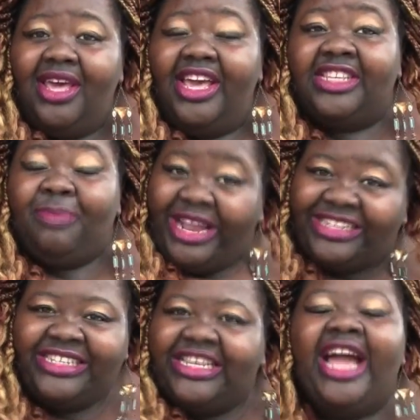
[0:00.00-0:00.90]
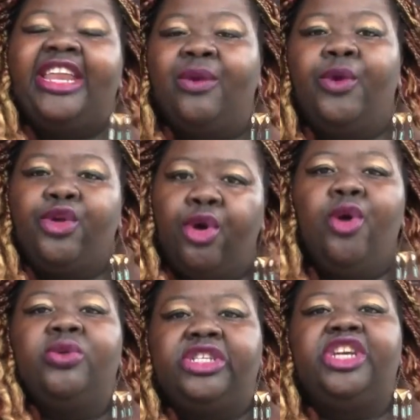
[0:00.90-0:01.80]
is by deciding what your
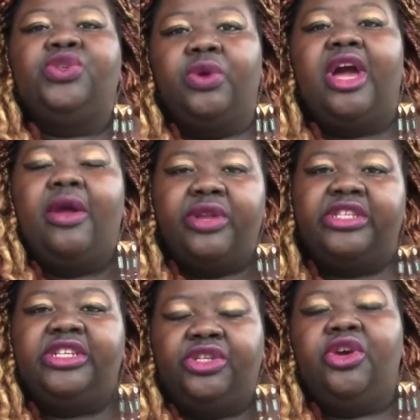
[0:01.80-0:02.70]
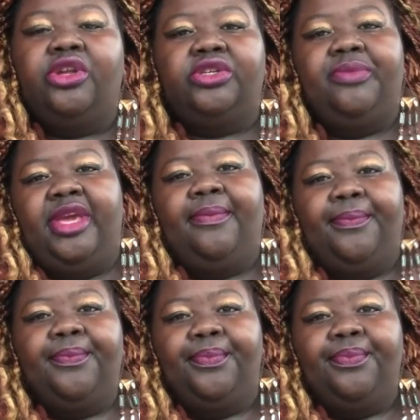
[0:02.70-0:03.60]
own sexual currency is going to be.